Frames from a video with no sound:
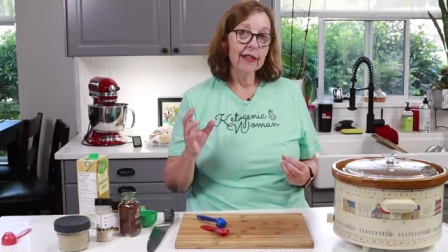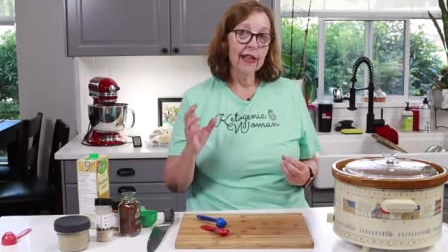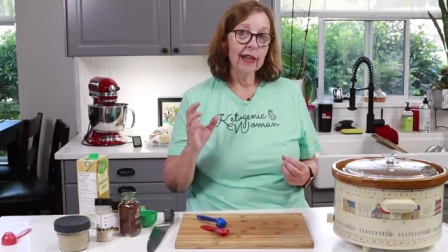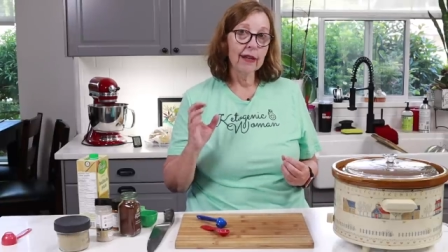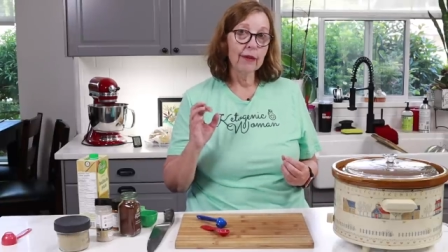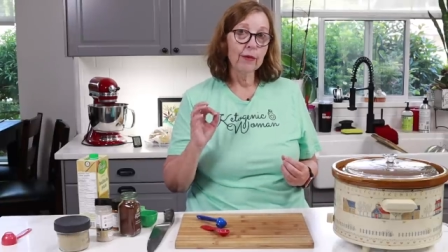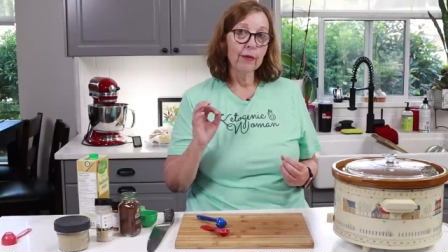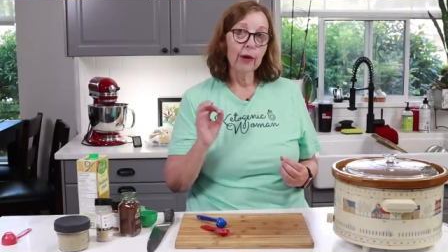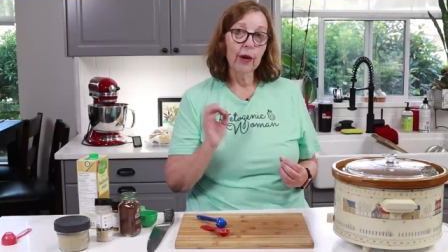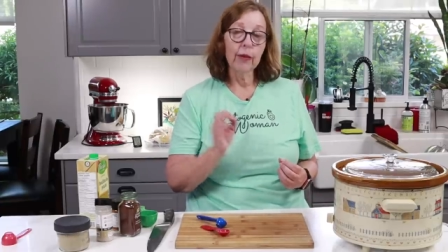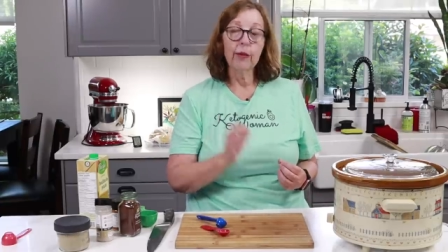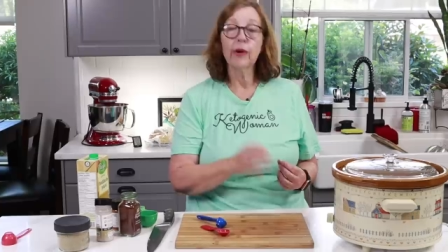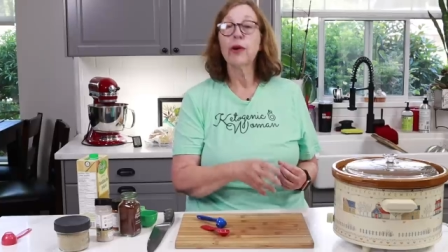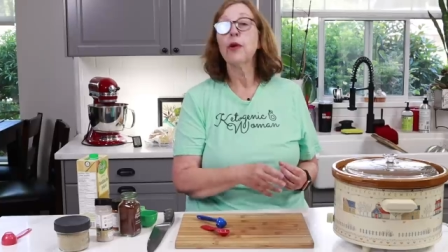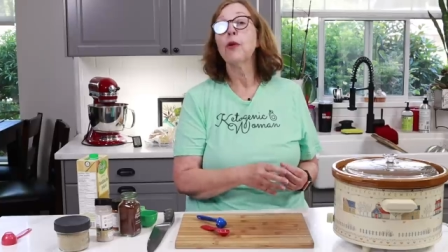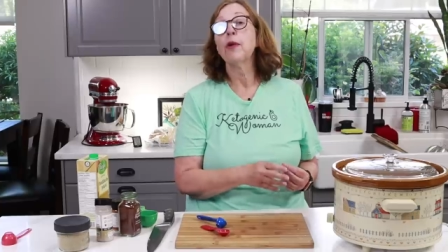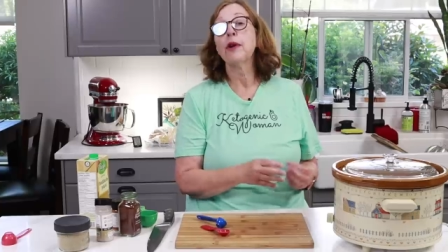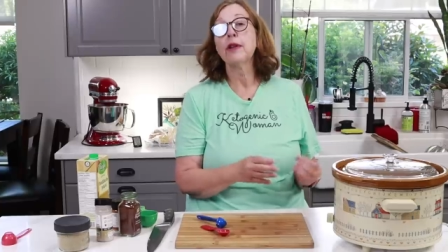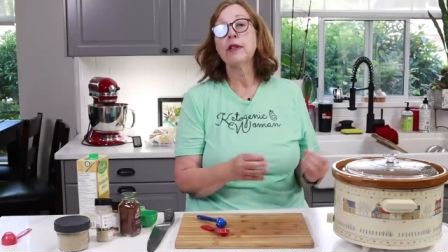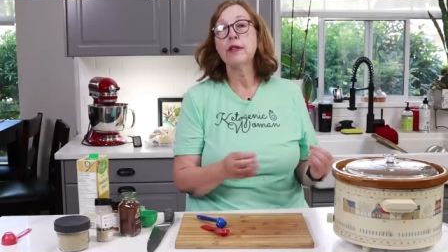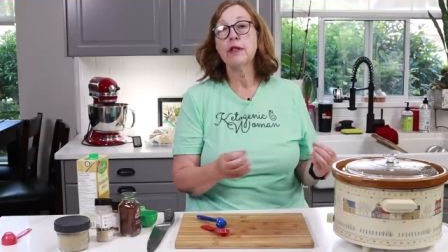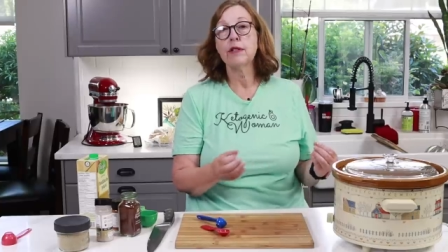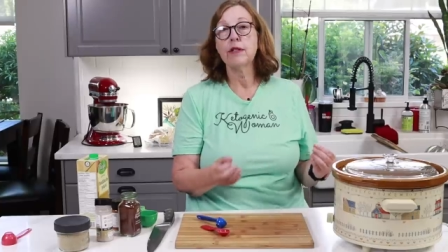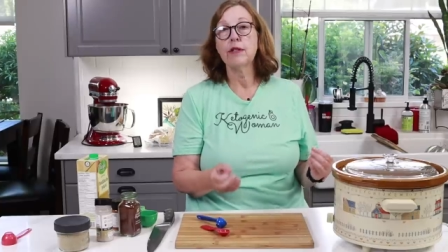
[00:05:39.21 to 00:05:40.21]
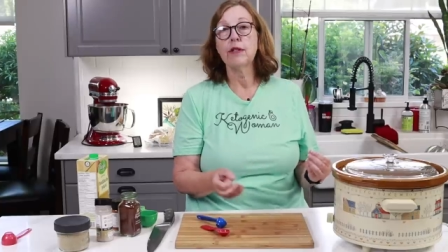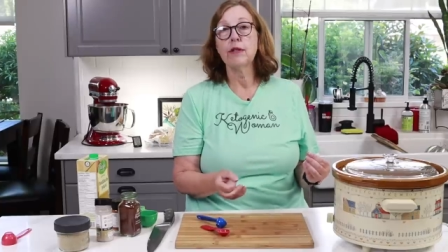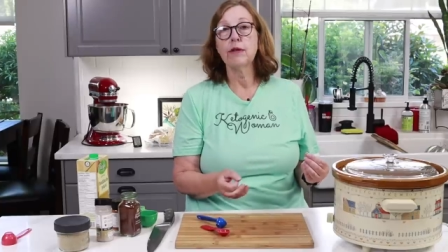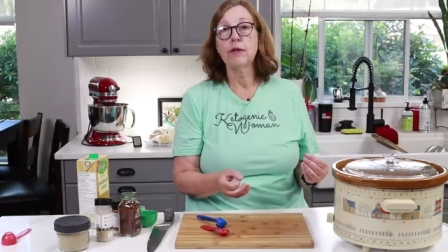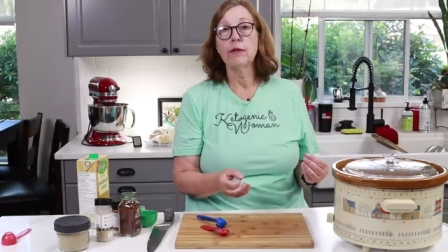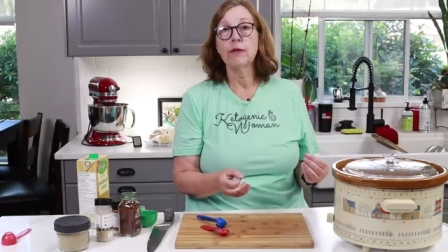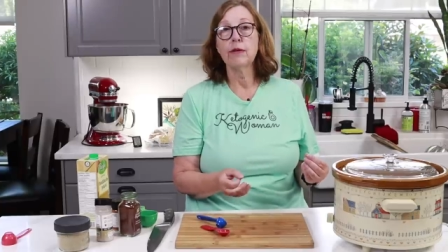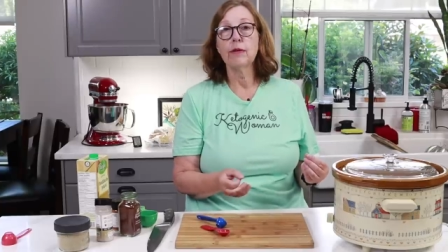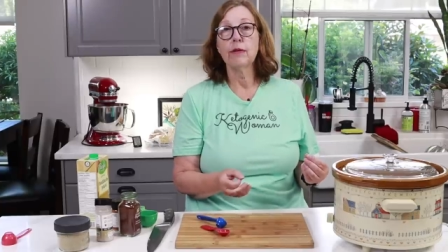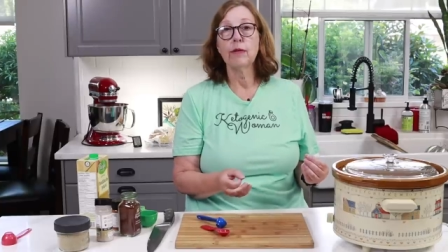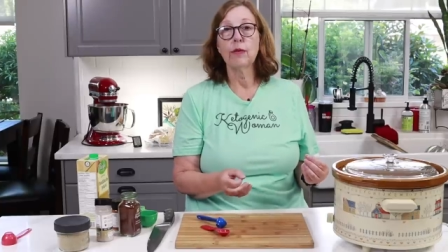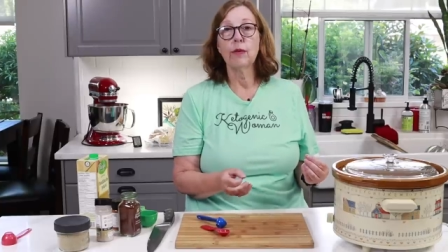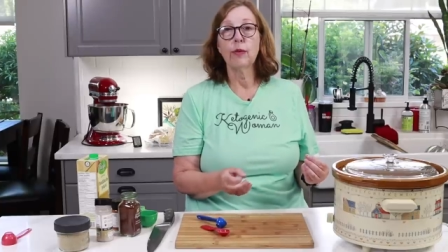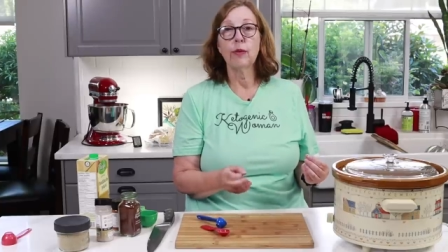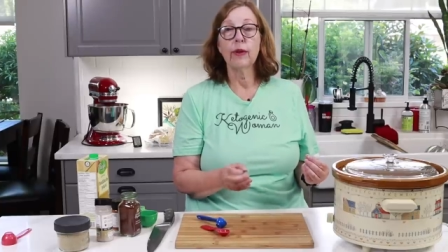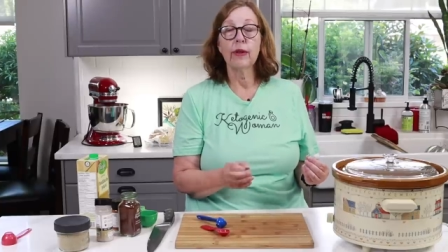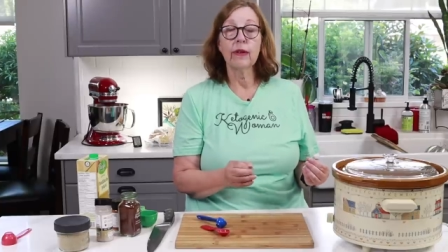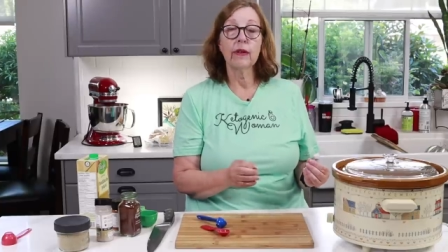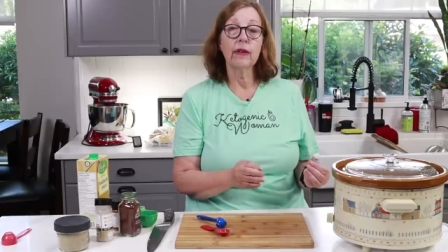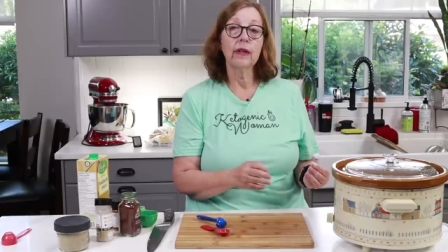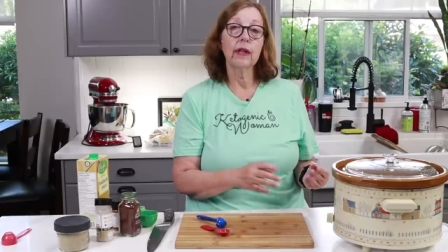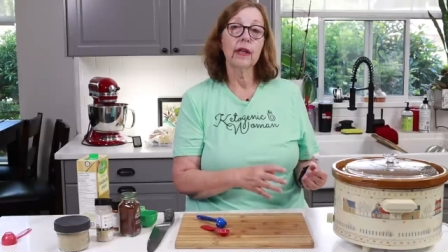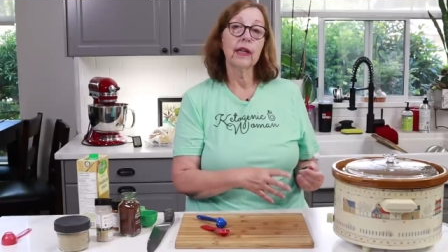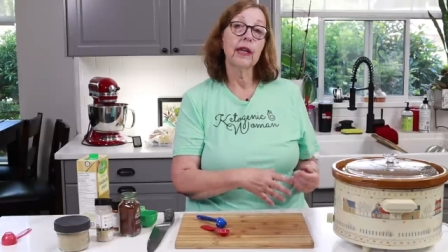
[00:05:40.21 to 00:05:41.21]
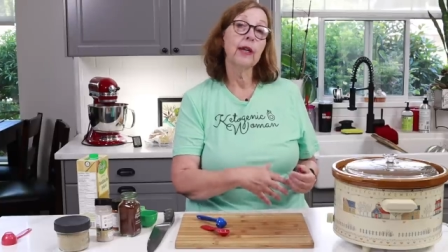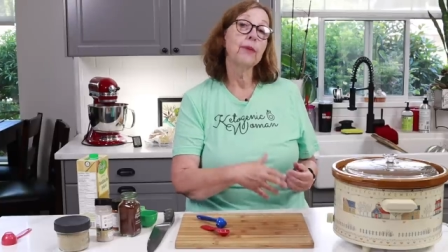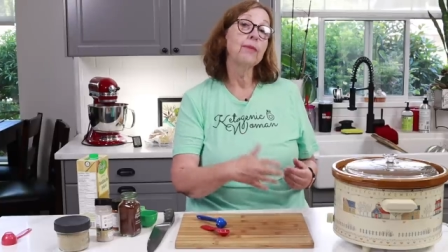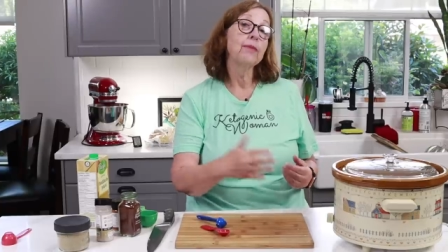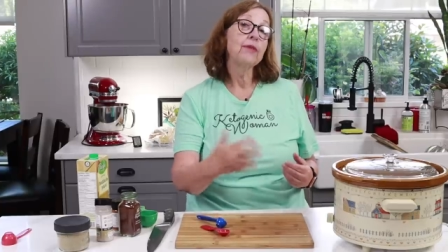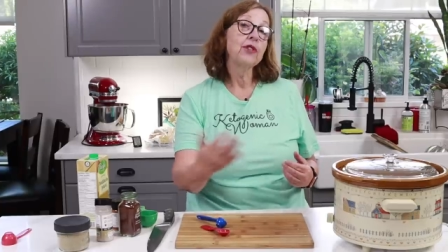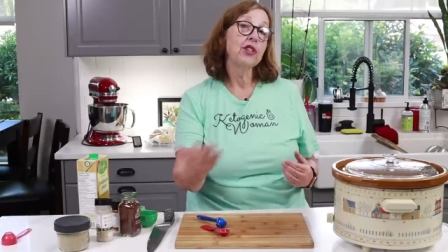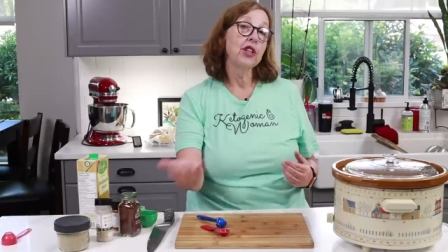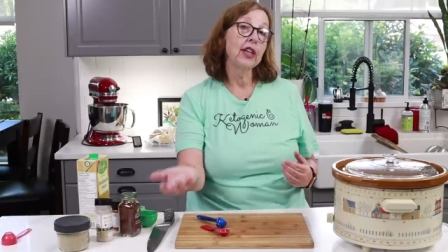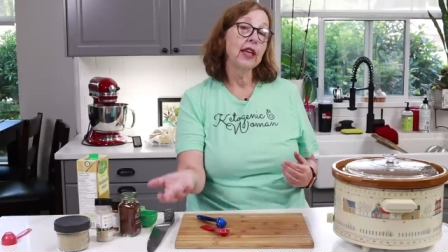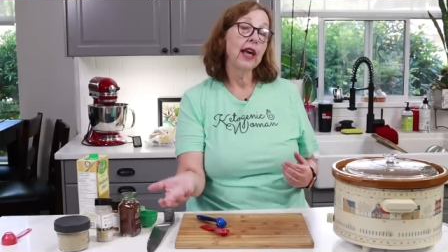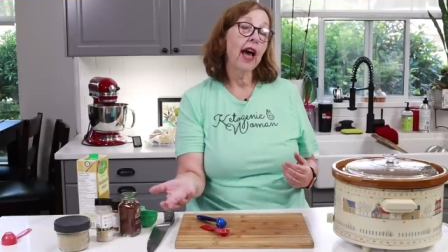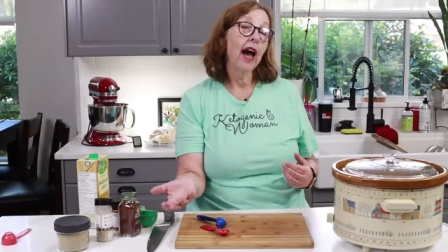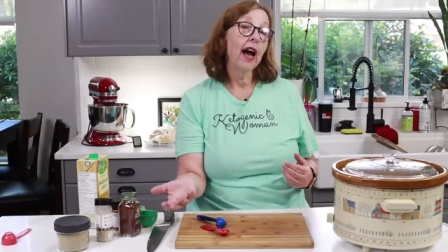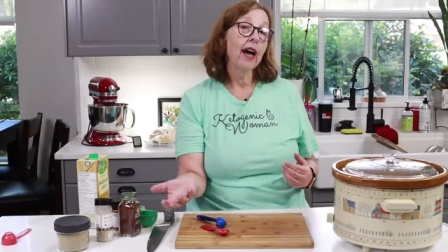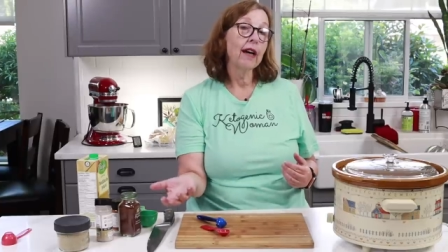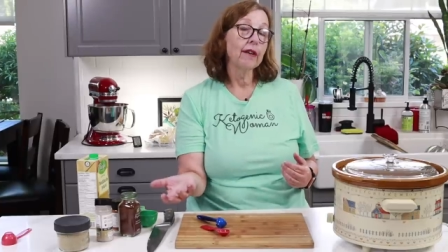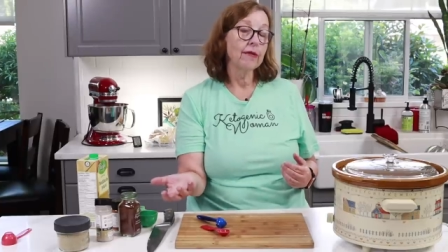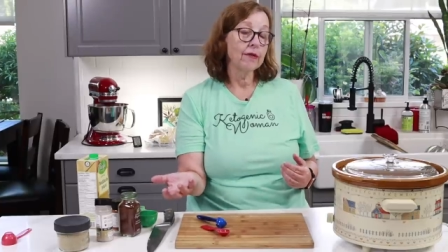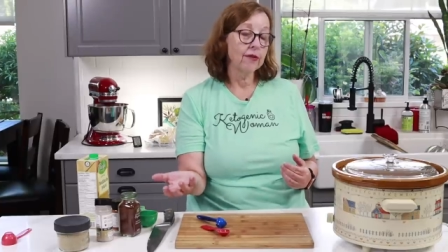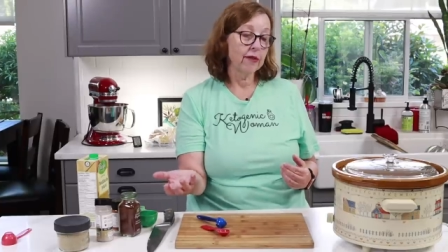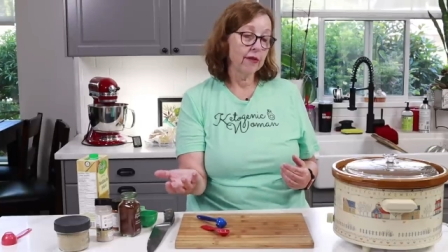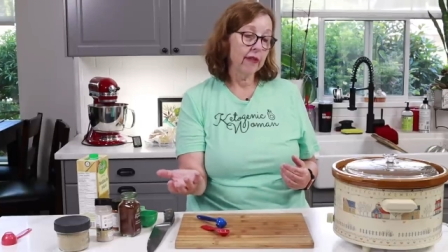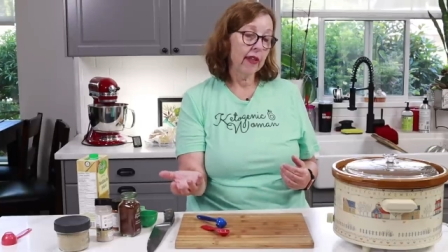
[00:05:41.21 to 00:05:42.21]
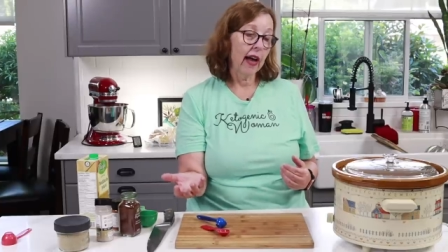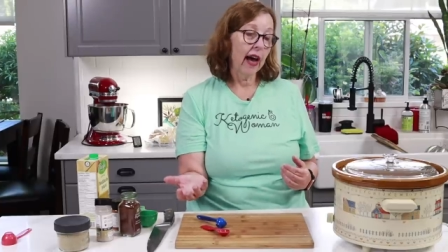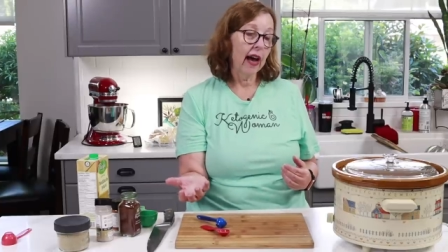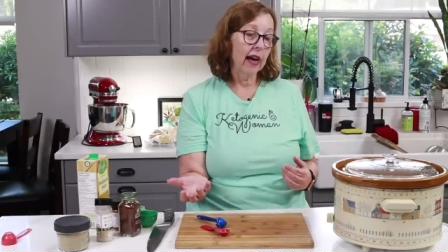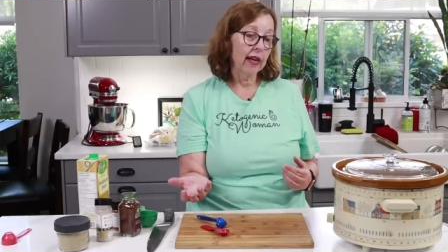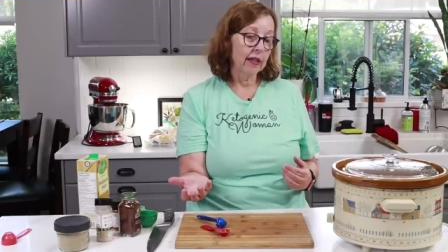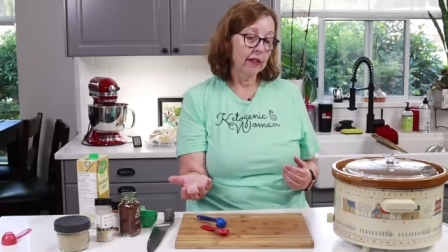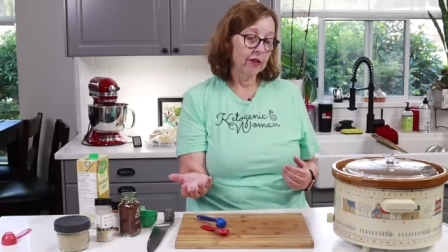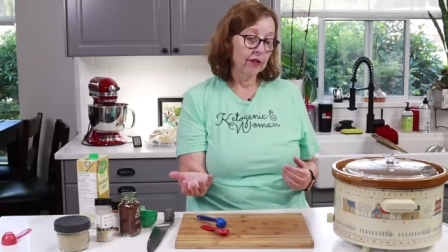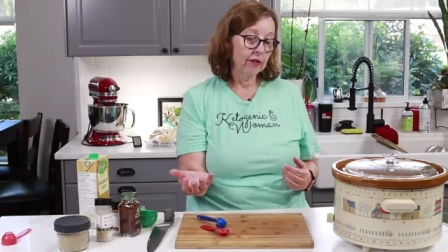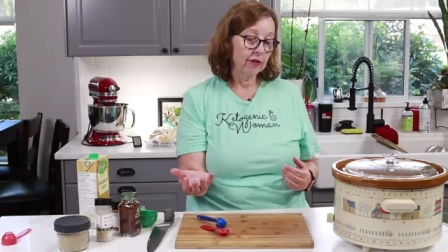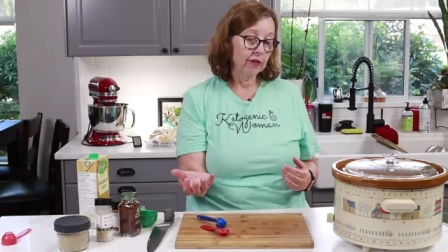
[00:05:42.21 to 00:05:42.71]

then what we're going to do with the kimchi after that.